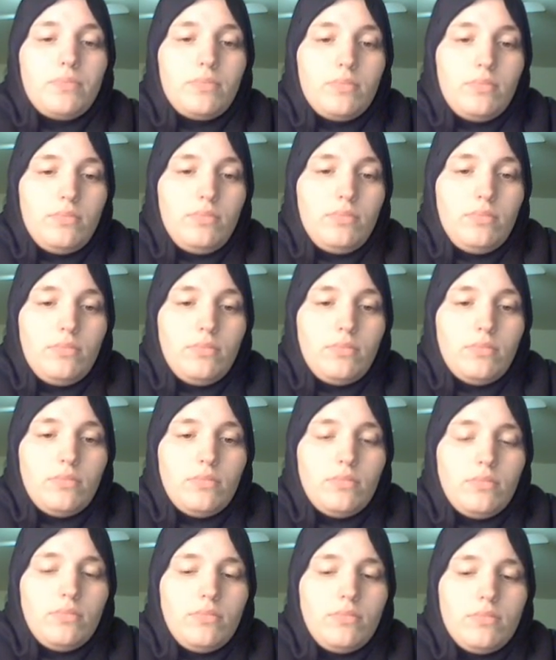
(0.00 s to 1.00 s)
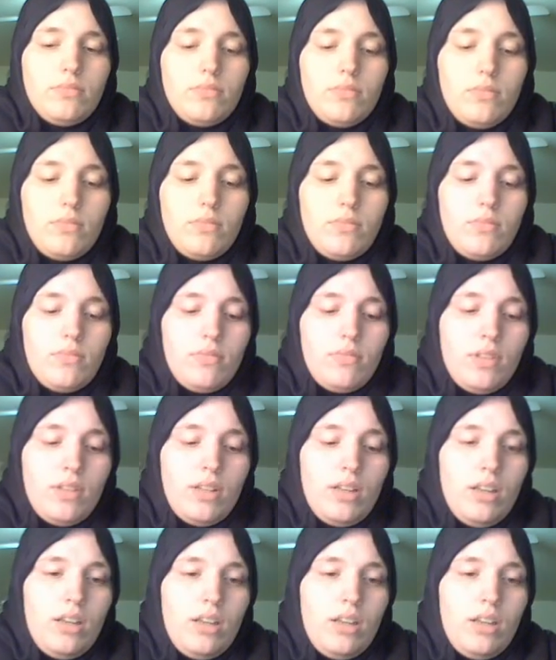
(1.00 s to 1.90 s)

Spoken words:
No one is speaking in this clip.